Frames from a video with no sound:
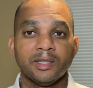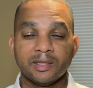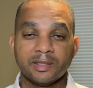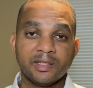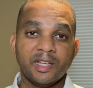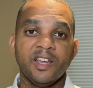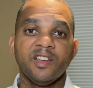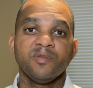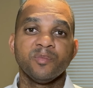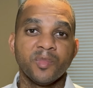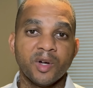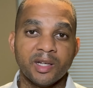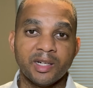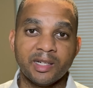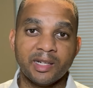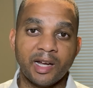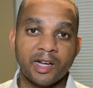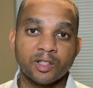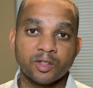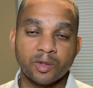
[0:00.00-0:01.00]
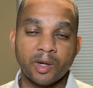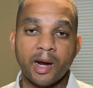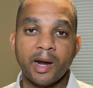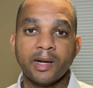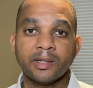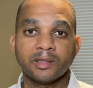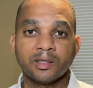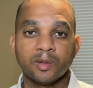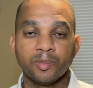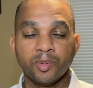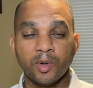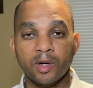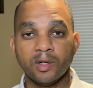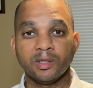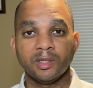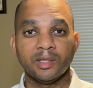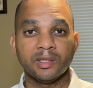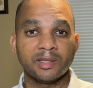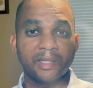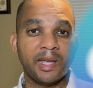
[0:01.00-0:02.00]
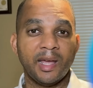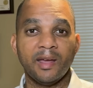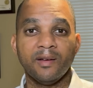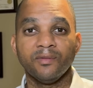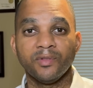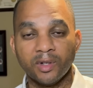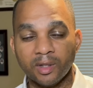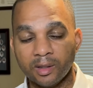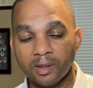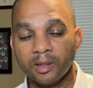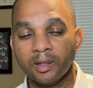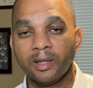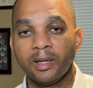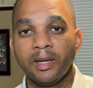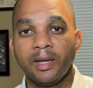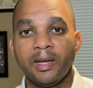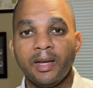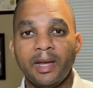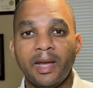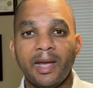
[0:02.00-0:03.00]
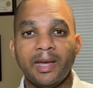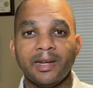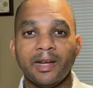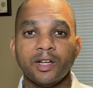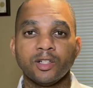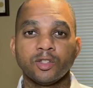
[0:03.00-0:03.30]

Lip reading: save money, I tried to purchase Canva, and I